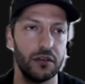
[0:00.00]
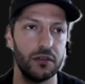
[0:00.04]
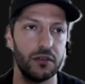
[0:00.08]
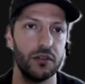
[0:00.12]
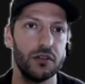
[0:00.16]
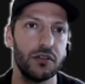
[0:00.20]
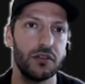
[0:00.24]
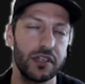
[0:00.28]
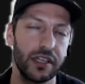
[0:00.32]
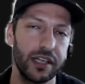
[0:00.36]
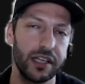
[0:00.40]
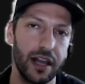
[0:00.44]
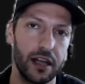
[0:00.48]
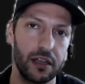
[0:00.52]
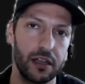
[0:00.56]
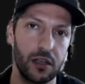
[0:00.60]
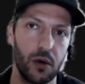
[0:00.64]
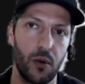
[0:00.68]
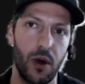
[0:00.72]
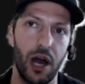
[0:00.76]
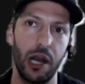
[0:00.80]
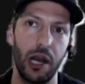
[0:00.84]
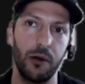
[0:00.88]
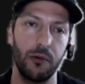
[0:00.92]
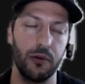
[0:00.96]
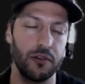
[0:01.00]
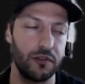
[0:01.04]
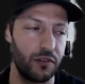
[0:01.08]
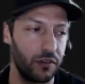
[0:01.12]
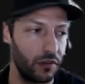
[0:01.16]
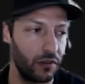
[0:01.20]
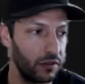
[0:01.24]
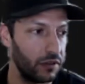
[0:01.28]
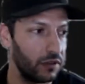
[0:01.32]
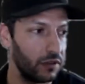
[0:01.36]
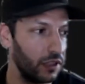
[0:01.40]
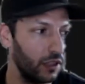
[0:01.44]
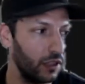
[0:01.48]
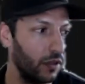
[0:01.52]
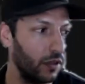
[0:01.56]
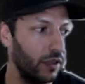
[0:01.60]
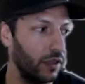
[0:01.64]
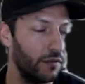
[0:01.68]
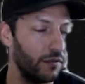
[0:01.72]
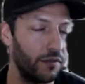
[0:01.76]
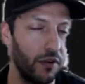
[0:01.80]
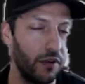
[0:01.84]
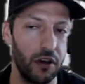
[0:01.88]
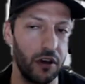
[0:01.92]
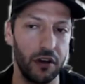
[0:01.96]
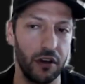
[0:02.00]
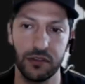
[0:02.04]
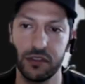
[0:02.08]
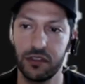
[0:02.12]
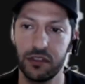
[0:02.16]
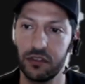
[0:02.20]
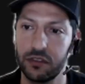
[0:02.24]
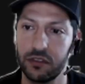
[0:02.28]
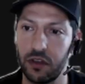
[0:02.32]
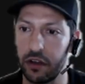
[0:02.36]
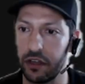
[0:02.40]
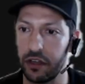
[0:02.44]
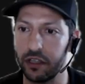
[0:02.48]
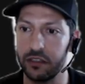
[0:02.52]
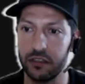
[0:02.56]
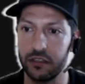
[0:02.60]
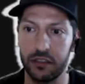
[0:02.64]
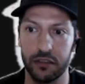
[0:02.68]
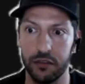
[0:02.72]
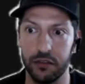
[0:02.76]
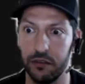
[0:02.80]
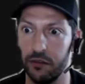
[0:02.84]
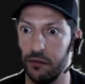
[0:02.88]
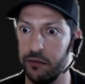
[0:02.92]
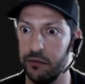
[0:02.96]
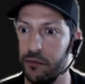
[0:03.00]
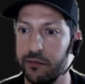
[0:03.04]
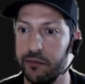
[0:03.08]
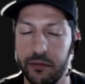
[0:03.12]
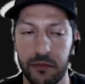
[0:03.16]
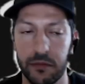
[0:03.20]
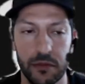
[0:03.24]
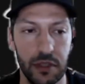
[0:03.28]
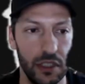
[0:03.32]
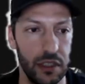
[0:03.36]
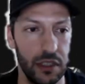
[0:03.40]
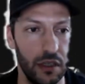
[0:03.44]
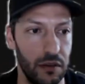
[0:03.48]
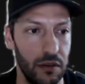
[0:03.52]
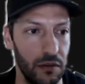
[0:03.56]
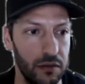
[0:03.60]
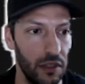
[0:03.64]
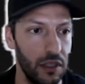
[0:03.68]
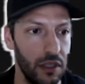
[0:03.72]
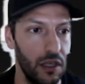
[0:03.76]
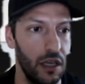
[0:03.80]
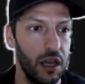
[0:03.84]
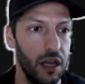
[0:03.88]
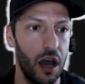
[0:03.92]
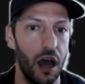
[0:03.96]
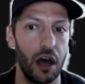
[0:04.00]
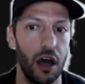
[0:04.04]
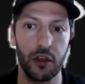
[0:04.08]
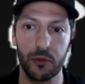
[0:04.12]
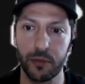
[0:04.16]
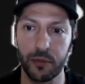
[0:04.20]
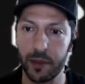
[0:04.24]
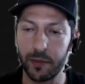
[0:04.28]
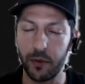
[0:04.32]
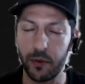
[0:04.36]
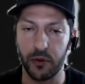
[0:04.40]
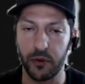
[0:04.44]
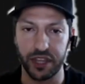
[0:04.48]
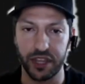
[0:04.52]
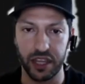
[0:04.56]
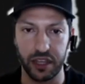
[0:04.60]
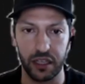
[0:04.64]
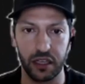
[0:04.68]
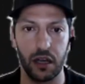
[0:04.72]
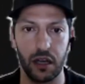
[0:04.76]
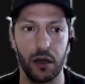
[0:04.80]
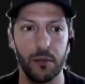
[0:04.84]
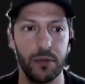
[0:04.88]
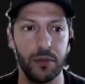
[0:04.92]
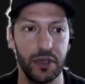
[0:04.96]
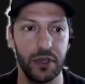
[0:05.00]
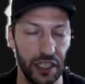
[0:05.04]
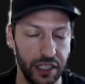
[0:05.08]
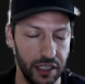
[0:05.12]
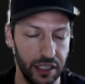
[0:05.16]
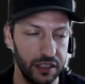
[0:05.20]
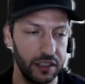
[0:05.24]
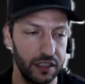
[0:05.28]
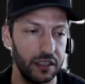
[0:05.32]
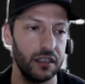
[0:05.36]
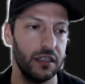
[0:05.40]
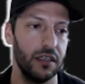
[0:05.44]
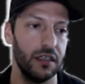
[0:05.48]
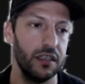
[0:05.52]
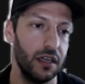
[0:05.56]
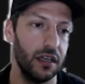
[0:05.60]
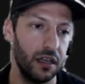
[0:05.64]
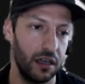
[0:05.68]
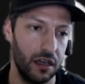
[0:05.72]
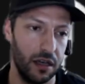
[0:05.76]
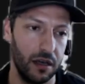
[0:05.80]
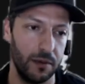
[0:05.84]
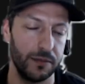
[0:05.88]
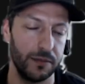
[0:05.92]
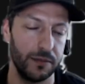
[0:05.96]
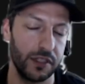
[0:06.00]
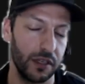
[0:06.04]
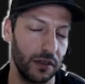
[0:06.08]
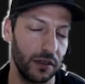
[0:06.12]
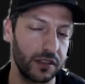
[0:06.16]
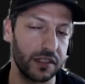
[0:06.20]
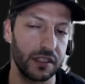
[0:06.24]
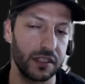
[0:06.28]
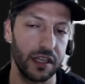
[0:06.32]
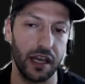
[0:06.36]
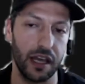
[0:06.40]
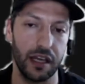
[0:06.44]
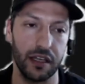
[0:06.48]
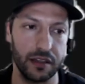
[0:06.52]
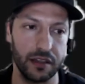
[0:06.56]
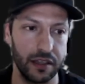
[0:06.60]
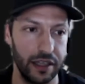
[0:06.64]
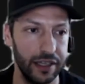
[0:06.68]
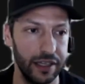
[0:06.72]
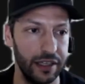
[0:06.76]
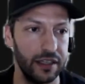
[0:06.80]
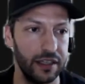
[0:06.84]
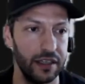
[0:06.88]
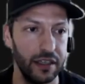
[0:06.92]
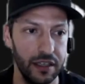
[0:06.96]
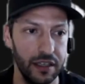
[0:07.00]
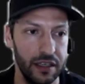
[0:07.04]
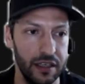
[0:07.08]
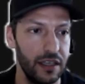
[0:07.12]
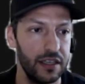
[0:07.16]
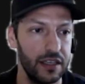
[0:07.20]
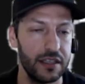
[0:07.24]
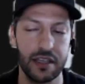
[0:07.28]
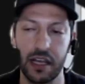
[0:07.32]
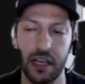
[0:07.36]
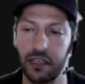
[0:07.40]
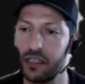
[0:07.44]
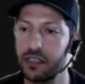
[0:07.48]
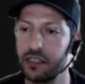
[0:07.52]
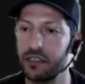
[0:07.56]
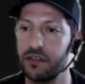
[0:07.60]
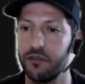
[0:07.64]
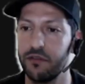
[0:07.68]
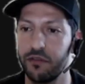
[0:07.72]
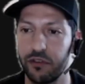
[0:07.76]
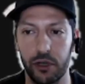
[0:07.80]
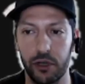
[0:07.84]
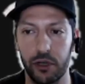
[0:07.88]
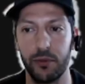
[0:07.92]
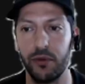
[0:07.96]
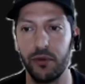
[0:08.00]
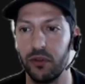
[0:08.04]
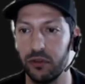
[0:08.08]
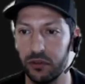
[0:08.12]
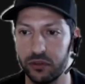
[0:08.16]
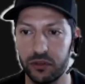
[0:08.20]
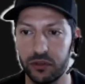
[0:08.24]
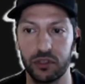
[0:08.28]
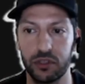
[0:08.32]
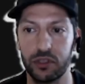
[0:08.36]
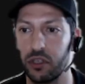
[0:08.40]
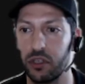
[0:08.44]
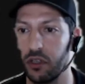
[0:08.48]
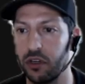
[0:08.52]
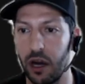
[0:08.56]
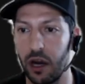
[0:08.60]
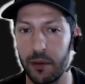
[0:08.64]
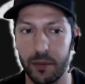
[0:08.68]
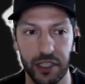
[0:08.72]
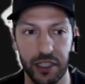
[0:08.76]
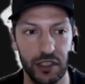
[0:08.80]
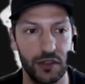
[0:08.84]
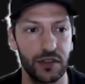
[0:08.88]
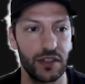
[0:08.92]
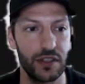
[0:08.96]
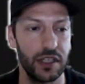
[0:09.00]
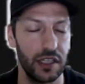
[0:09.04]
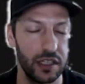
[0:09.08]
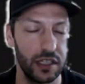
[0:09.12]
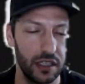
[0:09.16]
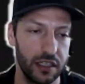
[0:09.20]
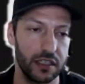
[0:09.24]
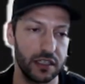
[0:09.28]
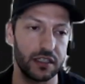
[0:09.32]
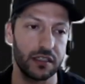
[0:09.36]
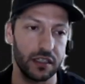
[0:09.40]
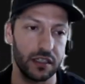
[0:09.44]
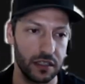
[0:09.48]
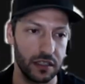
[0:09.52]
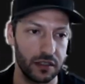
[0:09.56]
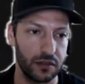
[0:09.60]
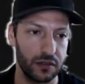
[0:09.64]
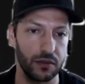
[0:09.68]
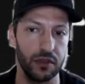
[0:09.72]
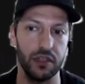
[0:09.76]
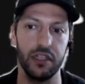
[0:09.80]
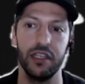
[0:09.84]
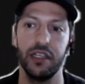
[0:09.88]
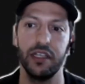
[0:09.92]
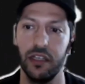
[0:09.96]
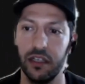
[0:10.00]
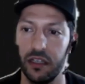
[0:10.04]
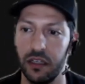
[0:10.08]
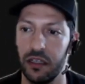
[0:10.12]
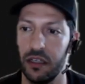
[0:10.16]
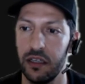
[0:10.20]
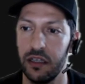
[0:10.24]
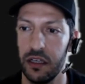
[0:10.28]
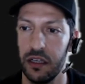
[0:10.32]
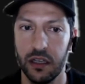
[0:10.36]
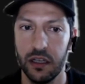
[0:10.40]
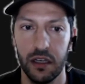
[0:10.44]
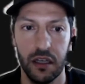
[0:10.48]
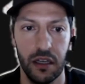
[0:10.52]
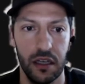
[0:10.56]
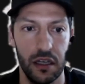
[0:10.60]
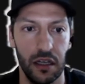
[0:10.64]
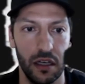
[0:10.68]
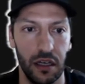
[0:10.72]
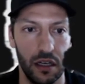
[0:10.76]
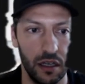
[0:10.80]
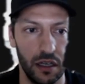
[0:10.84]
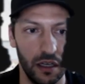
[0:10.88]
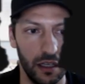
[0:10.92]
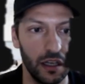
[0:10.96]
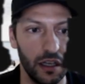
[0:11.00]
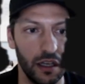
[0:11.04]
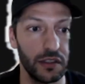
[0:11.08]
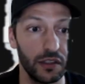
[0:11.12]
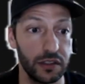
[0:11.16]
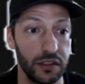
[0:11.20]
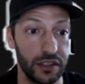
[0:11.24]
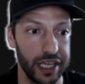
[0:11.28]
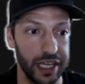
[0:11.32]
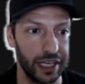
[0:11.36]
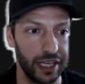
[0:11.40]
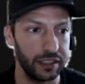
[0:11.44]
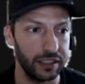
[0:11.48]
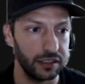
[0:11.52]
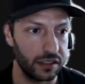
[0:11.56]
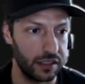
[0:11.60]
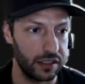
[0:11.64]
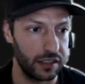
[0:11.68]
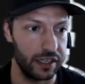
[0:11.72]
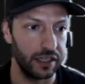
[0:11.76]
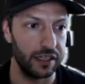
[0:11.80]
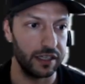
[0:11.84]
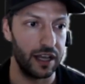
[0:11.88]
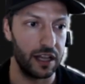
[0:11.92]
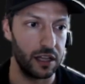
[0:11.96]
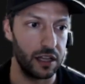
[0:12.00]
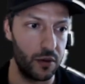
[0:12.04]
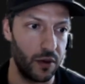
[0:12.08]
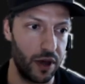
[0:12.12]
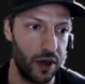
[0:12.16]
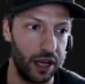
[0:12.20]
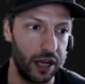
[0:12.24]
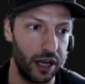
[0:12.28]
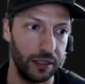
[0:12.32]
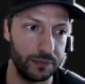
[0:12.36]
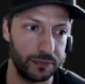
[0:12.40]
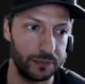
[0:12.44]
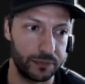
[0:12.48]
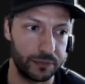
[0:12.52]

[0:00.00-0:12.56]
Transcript: usually an L O I, revol you know, involves talking to, you know, other people within the company. Um, so it's not like, it's not just a verbal, sure, I'm interested. It's it's really a uh, an undertaking just to get an L O I.